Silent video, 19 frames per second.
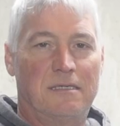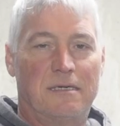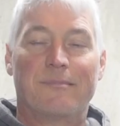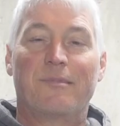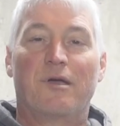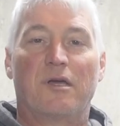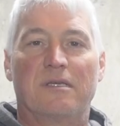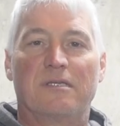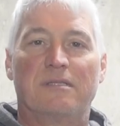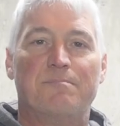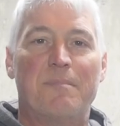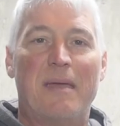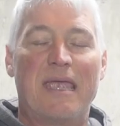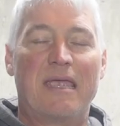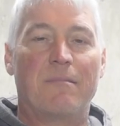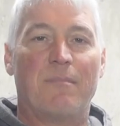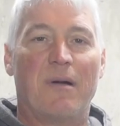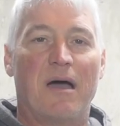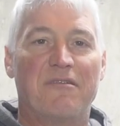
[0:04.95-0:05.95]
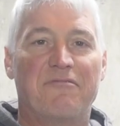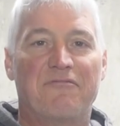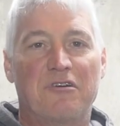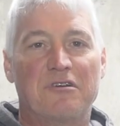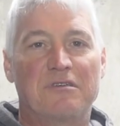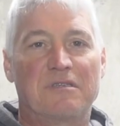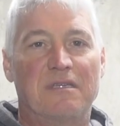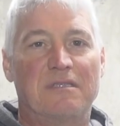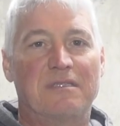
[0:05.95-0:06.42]
I'm gonna make my
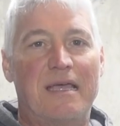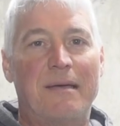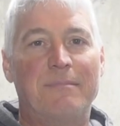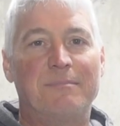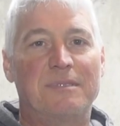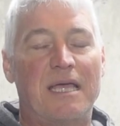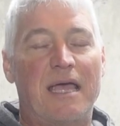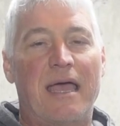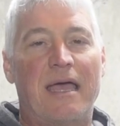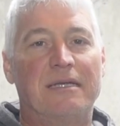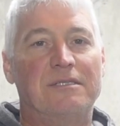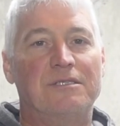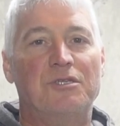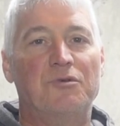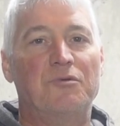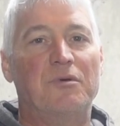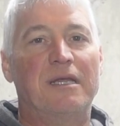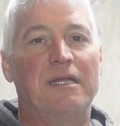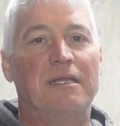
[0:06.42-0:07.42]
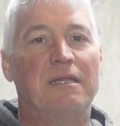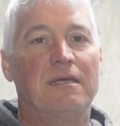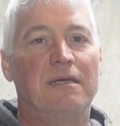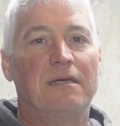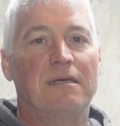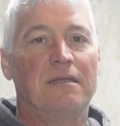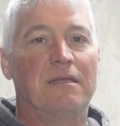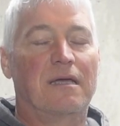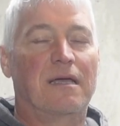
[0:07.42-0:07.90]
first attempt at doing
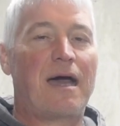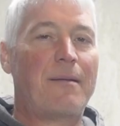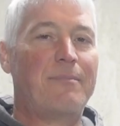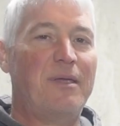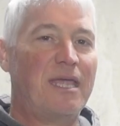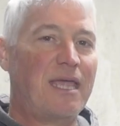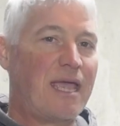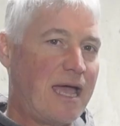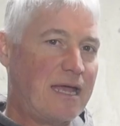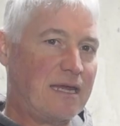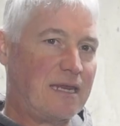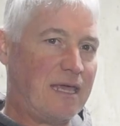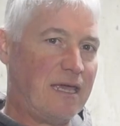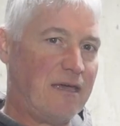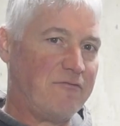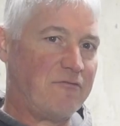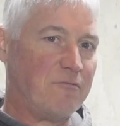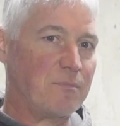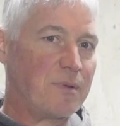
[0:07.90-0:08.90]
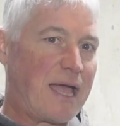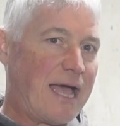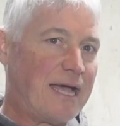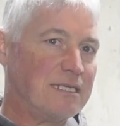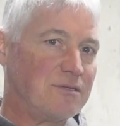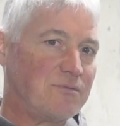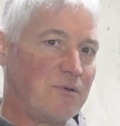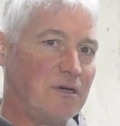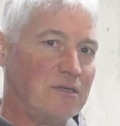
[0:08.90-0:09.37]
the Copy-Cad kit from
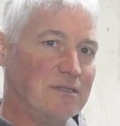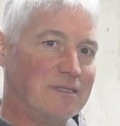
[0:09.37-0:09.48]
Caswell,